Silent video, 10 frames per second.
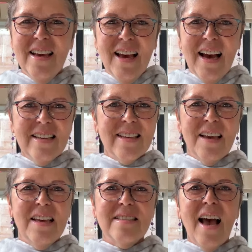As I,
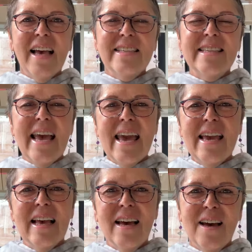as I
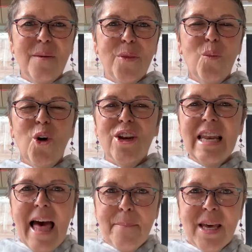say um, the word
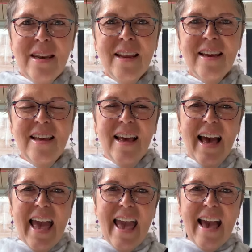lemon,
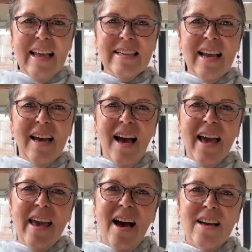and
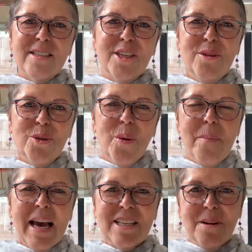I ask you to
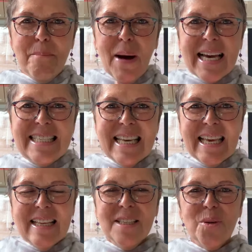imagine biting
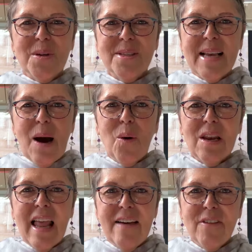into a sour
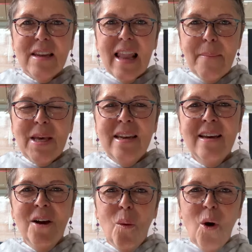le lemon,
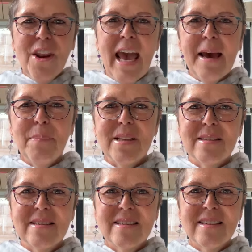what
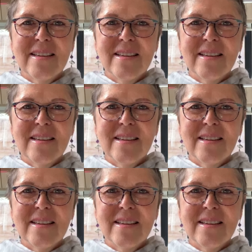happens?